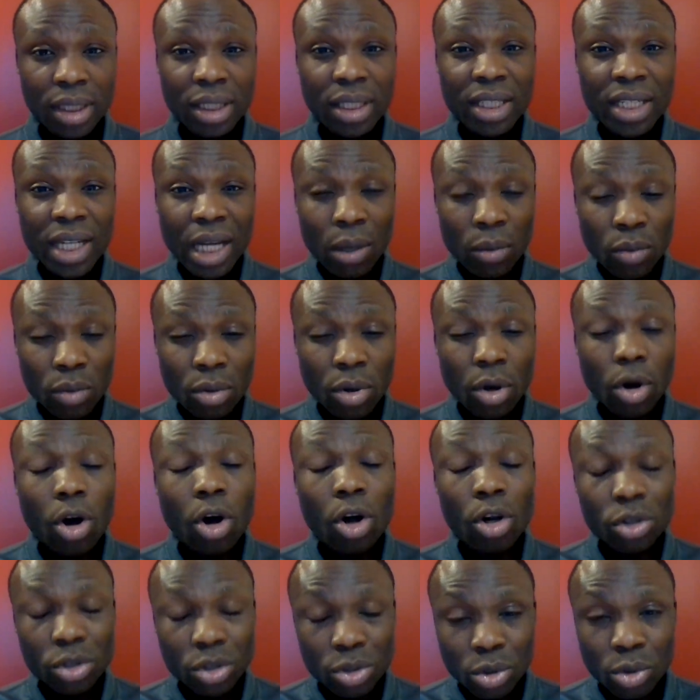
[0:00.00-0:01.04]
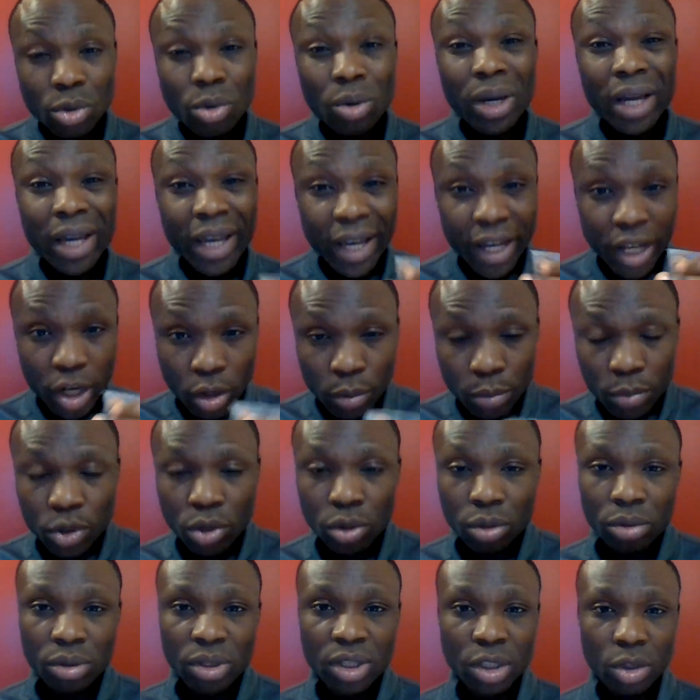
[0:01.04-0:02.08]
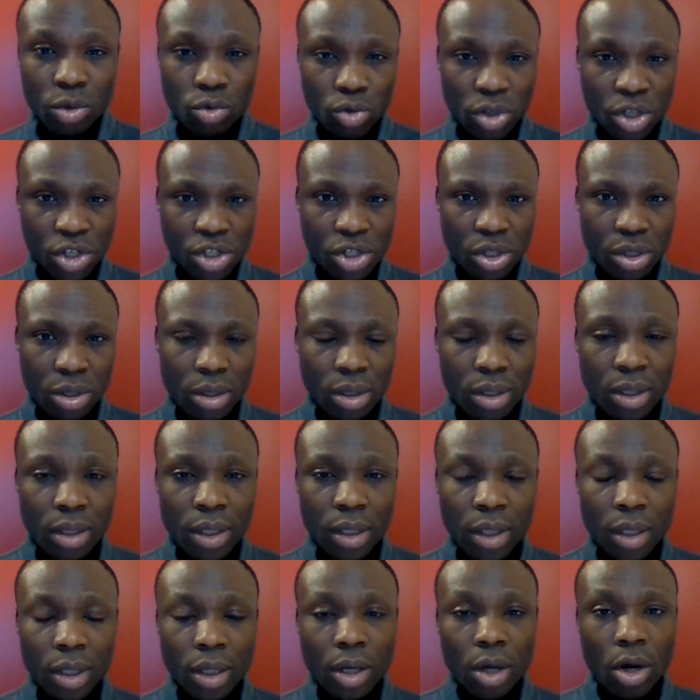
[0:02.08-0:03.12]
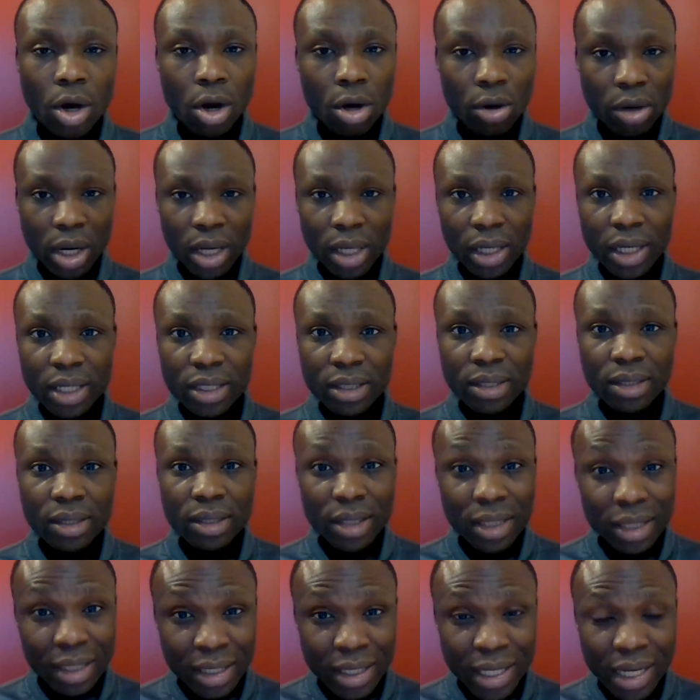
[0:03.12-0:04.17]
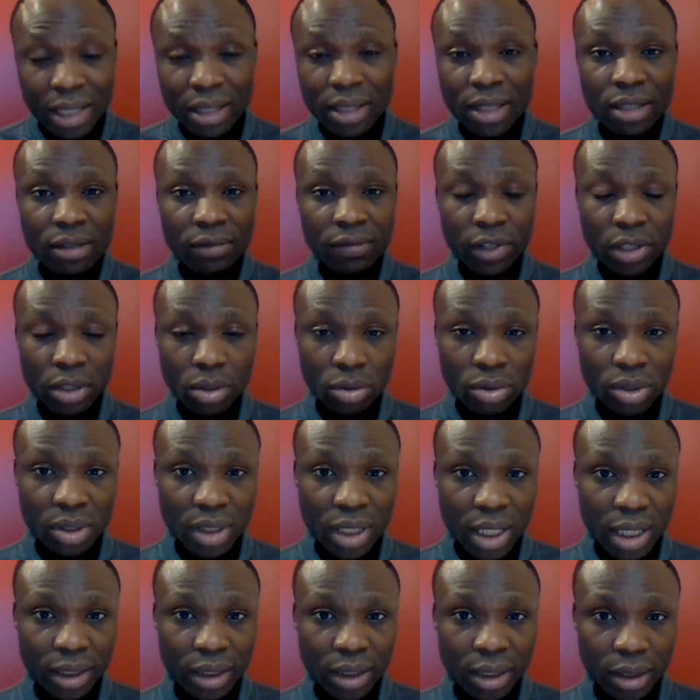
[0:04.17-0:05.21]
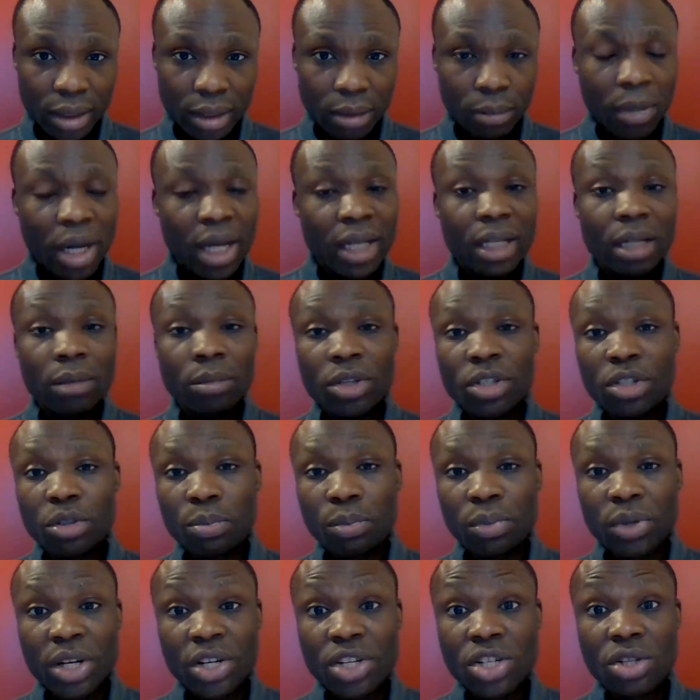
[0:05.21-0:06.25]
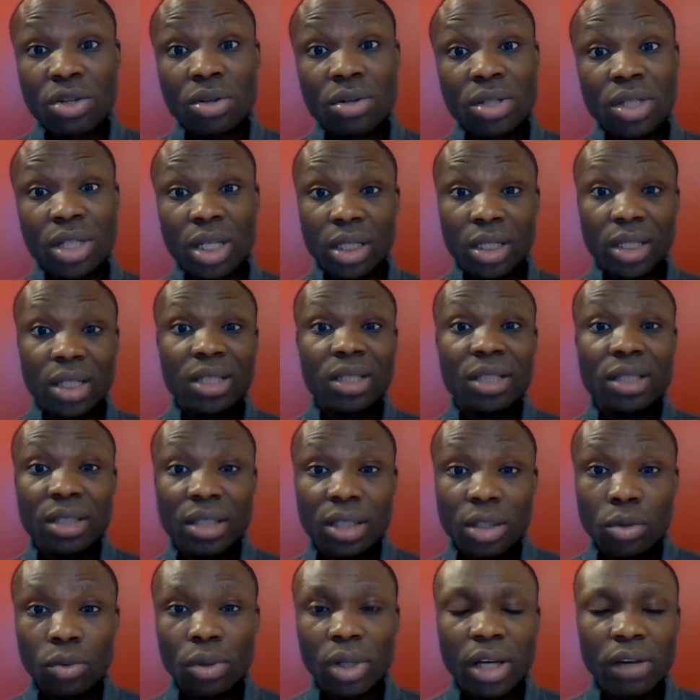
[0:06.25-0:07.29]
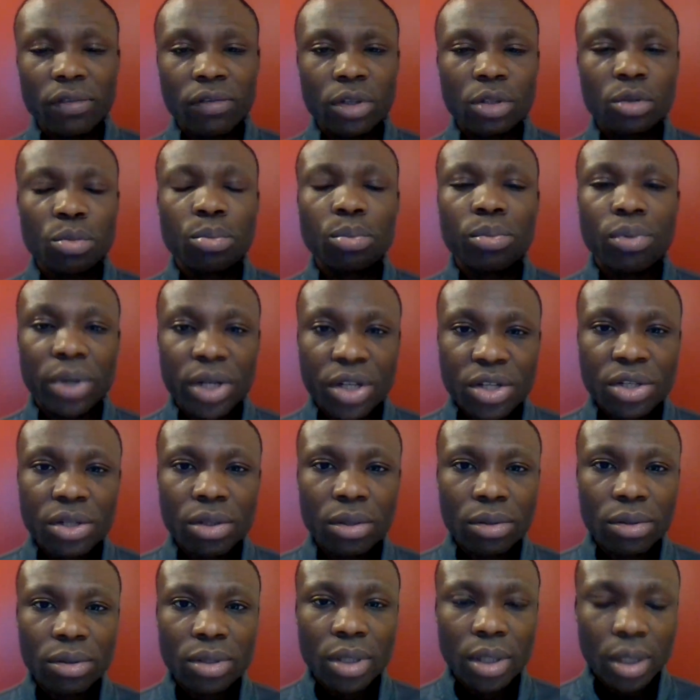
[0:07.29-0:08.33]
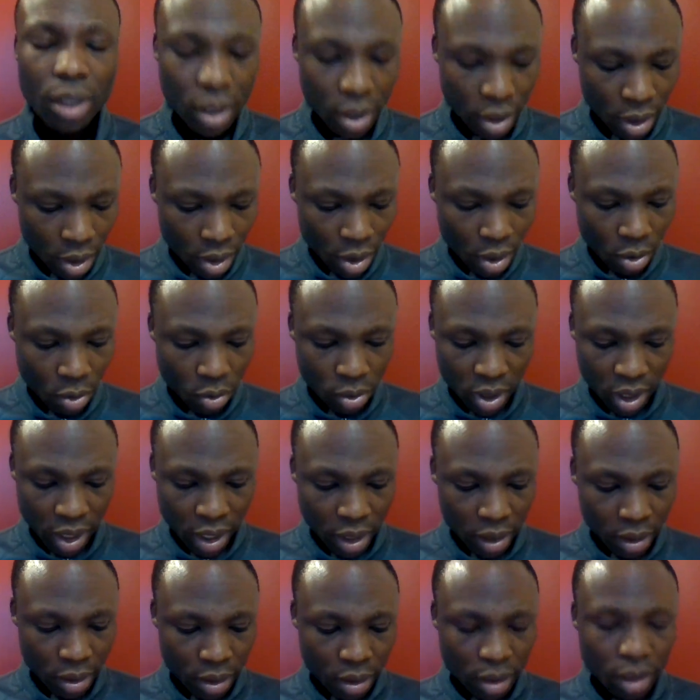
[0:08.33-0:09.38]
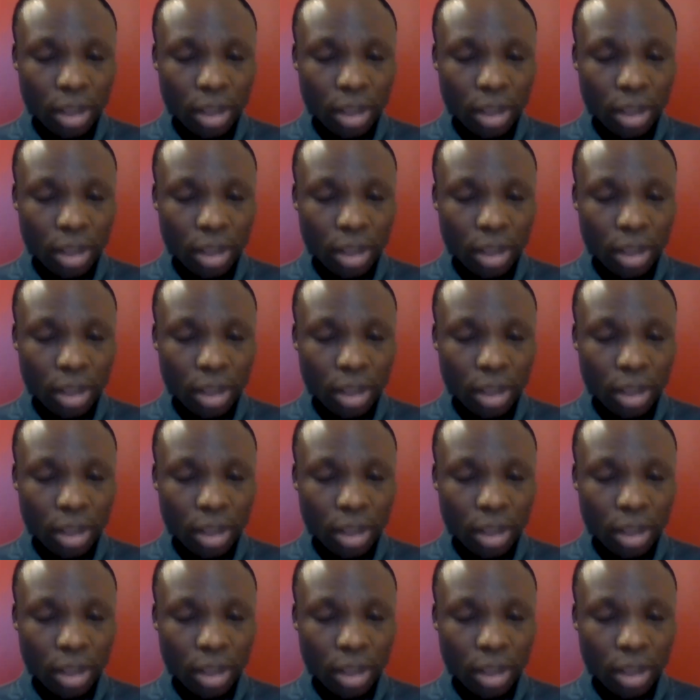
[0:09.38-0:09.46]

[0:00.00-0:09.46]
that will also help your situation all right let's get this video started my name is precious and this is new life with precious okay